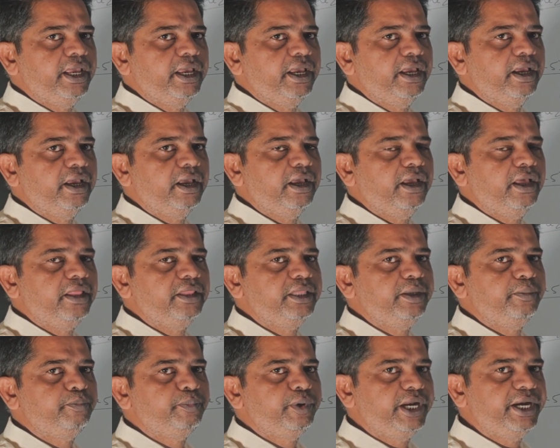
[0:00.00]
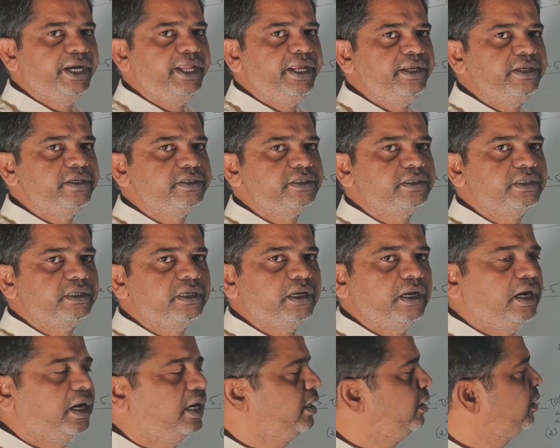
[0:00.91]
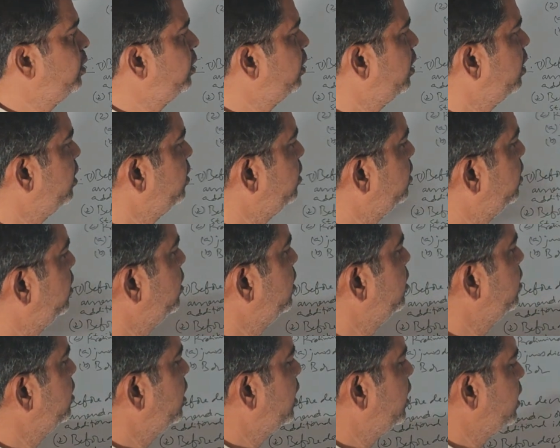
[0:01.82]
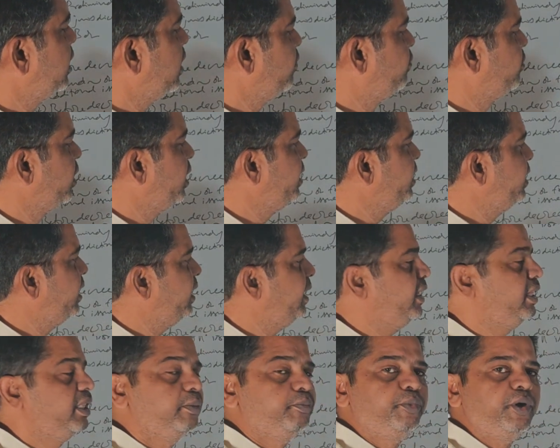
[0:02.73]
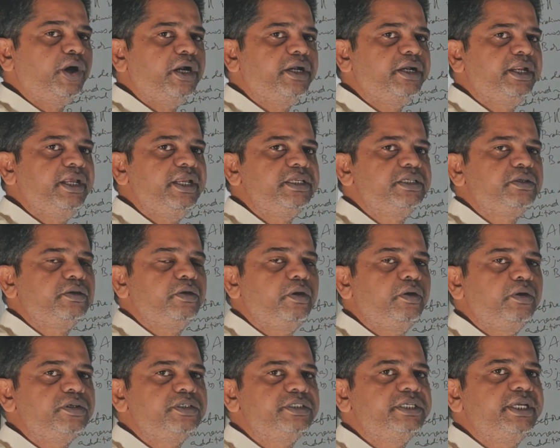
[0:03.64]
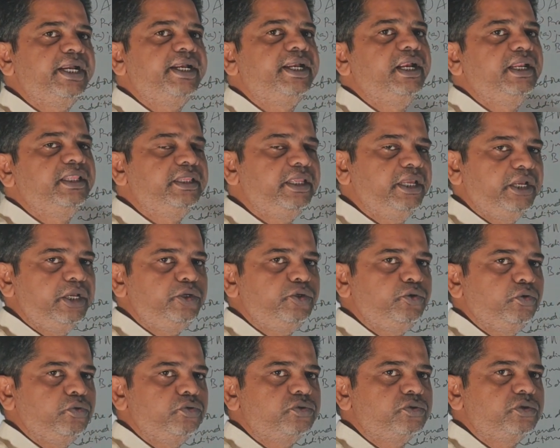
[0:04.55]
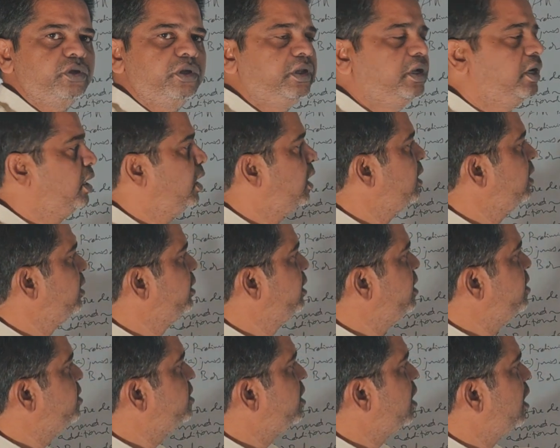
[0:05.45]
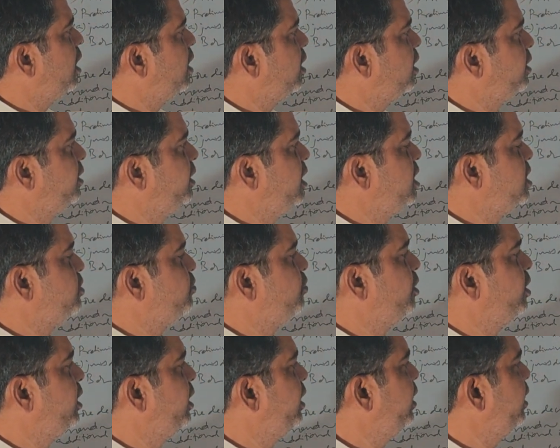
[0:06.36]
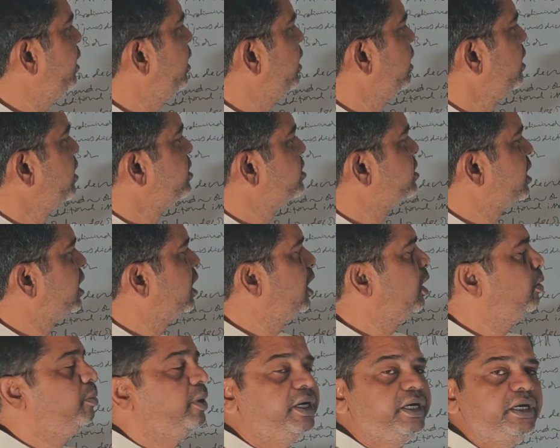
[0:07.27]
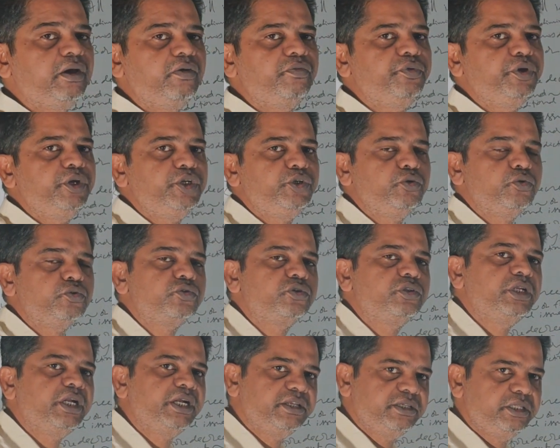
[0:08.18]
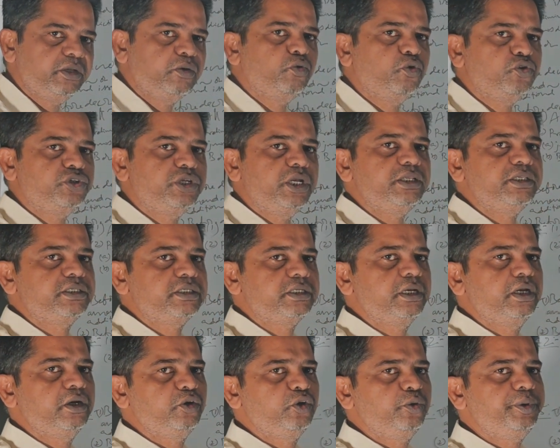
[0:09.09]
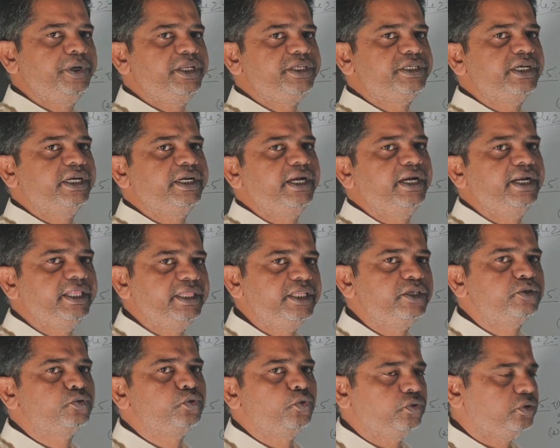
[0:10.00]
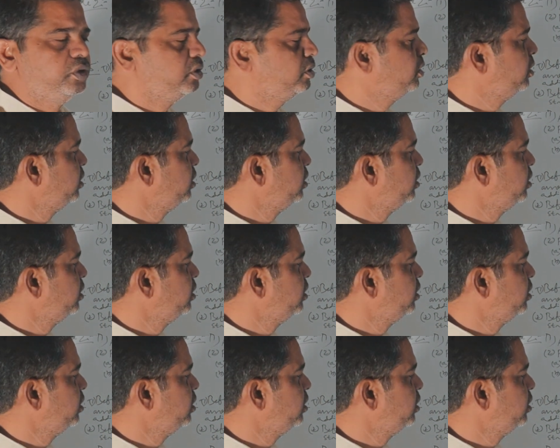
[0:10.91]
the pleadings and after hearing the parties, settle the issues. And this order deals with the settlement of issues. That is the questions to be decided in the suit.